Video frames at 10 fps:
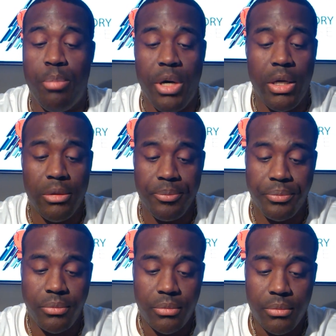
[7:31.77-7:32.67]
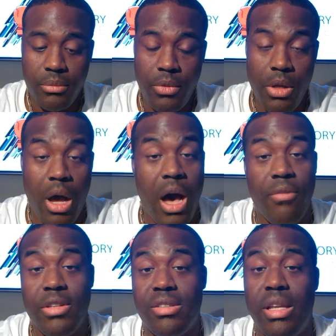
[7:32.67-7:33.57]
But
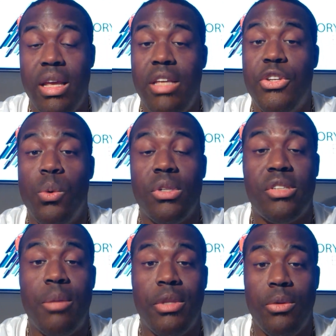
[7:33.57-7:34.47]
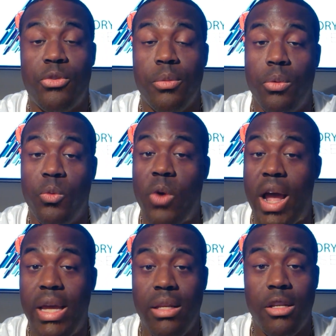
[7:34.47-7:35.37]
obviously, he's doing something
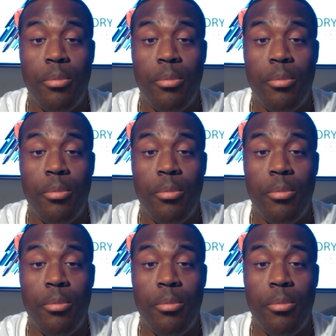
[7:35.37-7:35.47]
right.